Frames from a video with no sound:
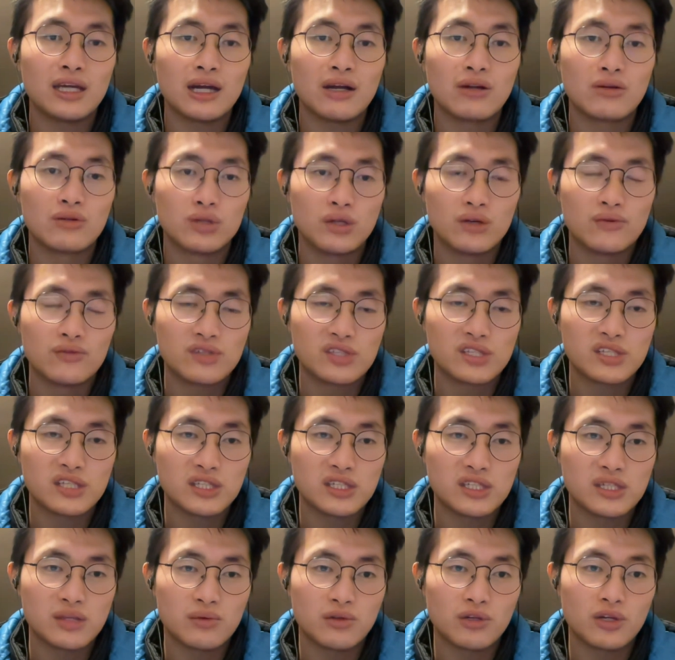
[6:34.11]
our nervous
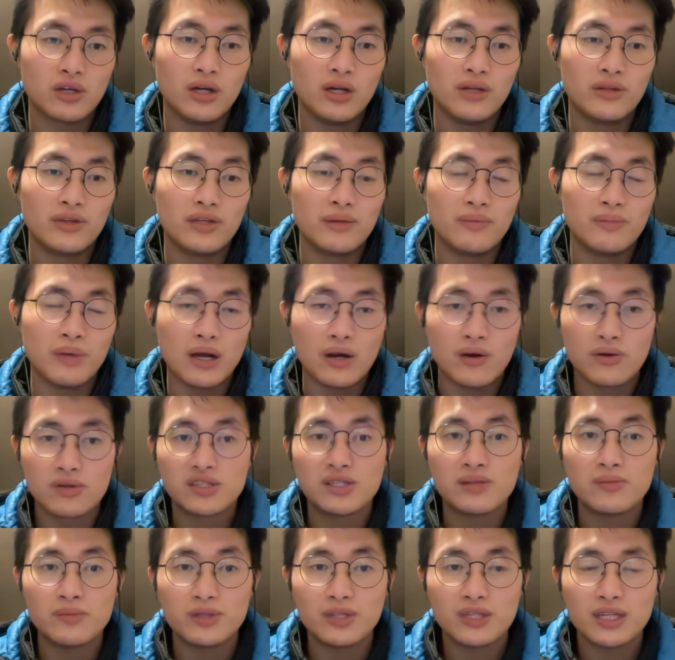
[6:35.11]
system called the
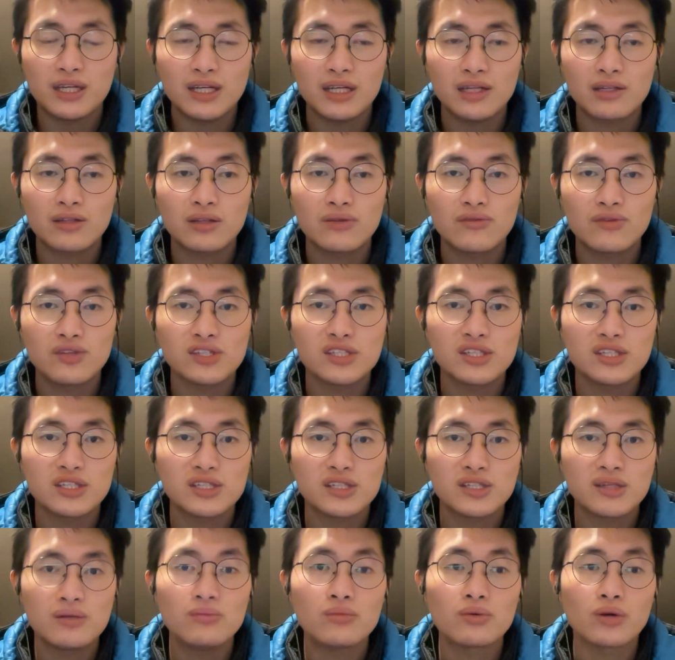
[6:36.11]
parasympathetic nervous
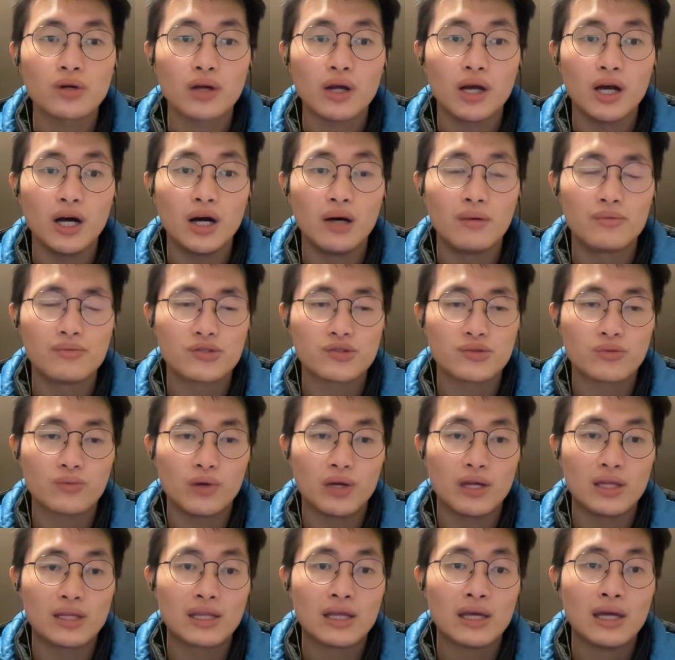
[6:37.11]
system, where it helps
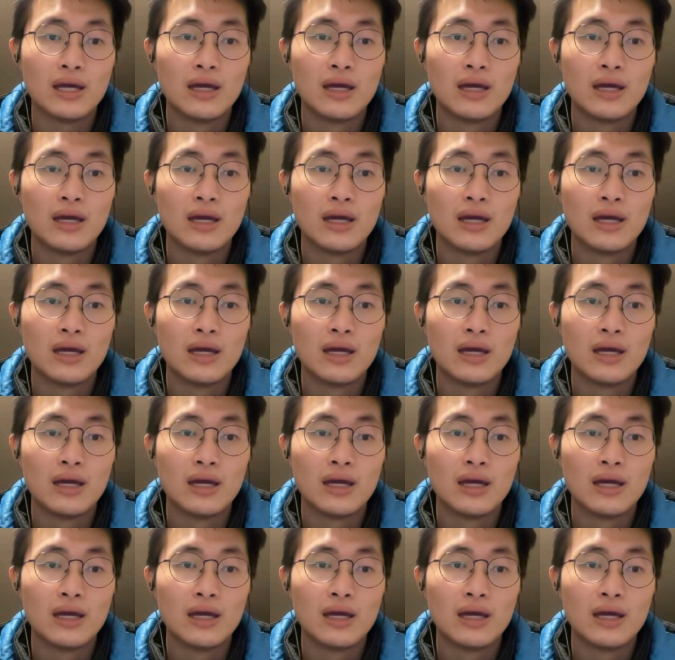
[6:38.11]
with